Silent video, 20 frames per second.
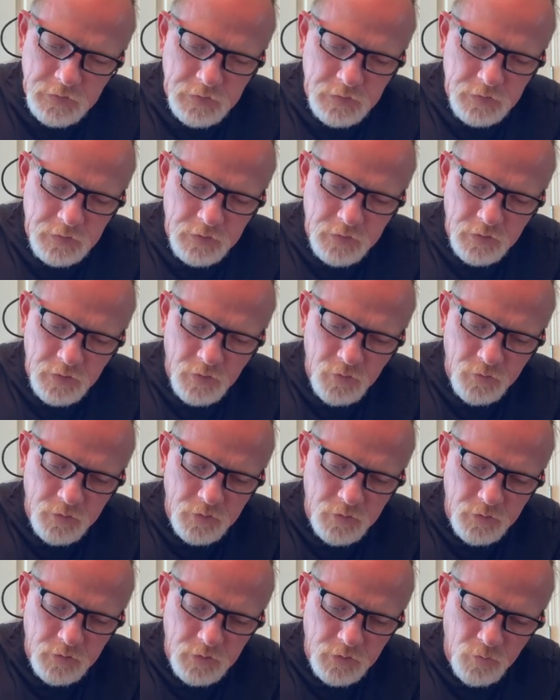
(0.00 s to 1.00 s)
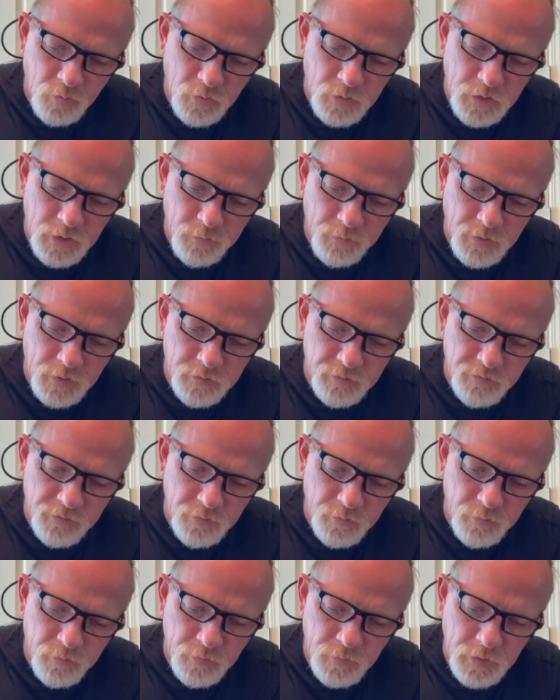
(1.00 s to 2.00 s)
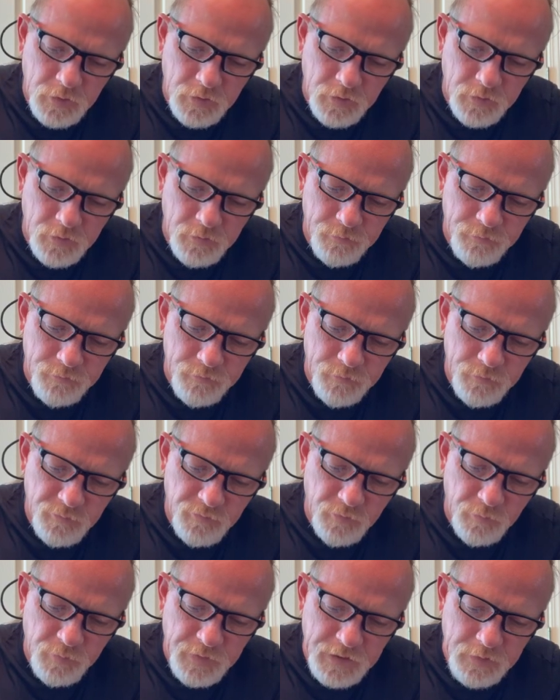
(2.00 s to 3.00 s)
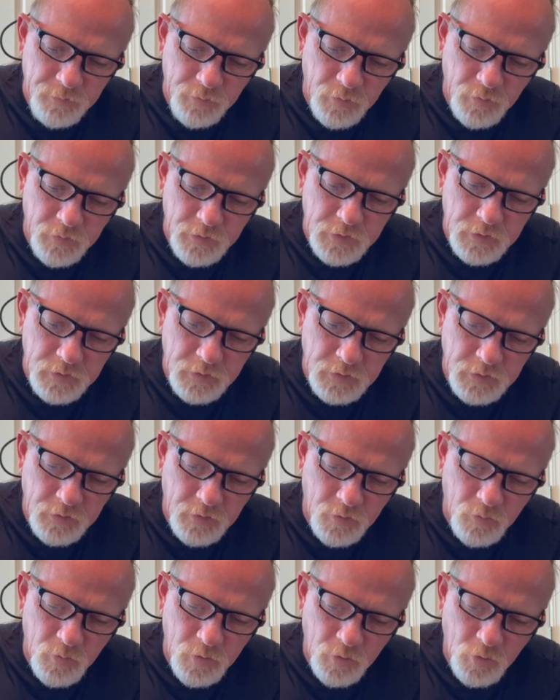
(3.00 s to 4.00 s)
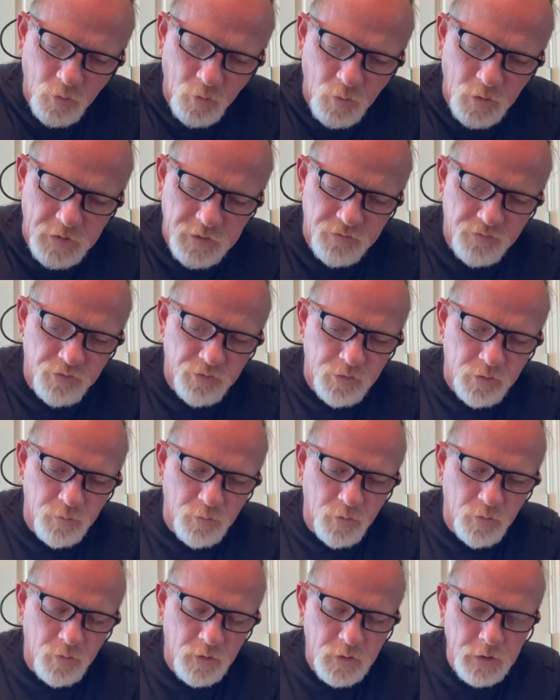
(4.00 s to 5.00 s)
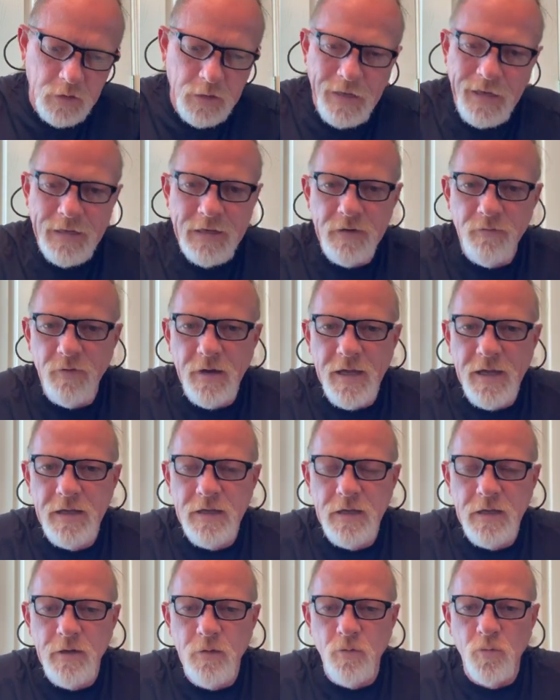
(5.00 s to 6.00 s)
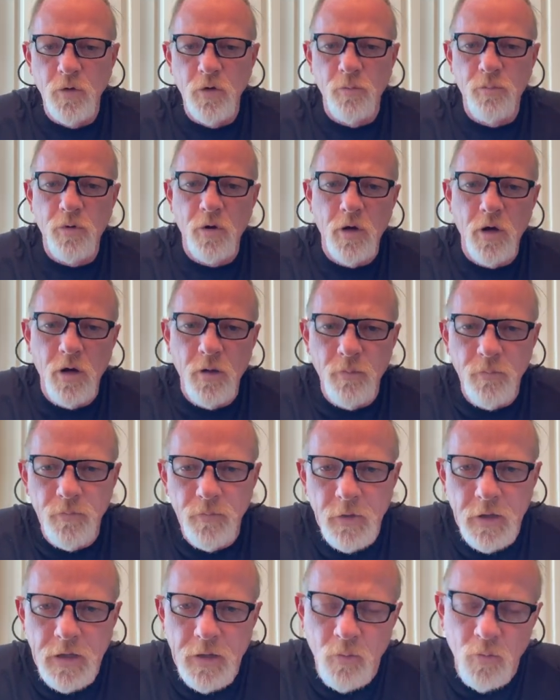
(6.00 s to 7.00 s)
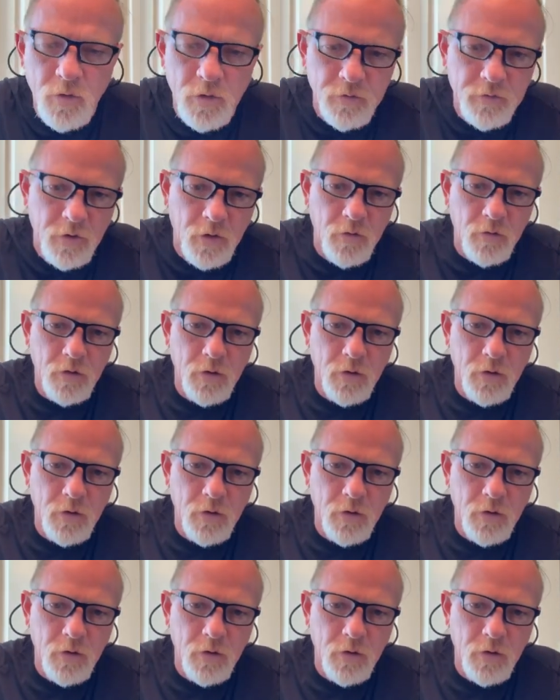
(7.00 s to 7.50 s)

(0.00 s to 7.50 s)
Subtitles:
you run up on some people that are real questionable. I never had any real problem that I want to talk